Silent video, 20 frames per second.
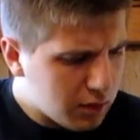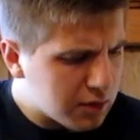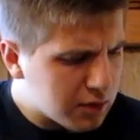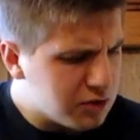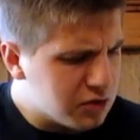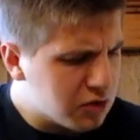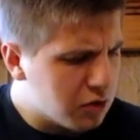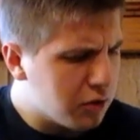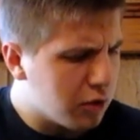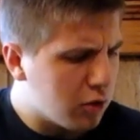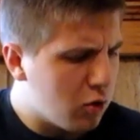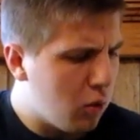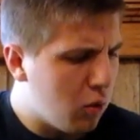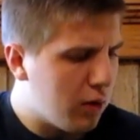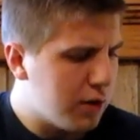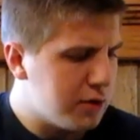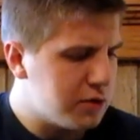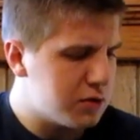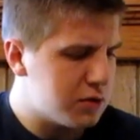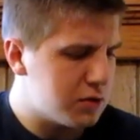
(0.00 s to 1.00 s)
So the
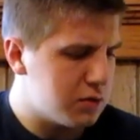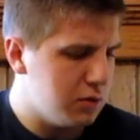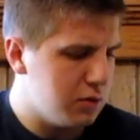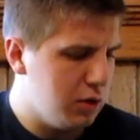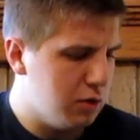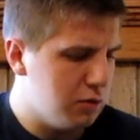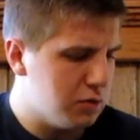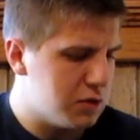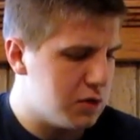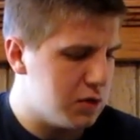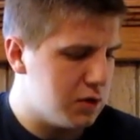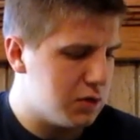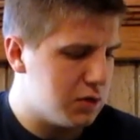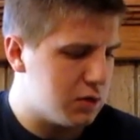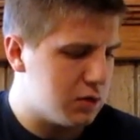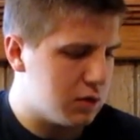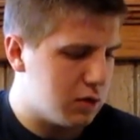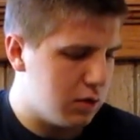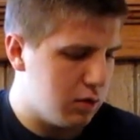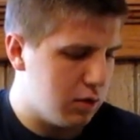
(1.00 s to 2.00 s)
chorus
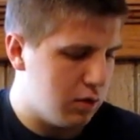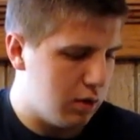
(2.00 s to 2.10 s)
uses,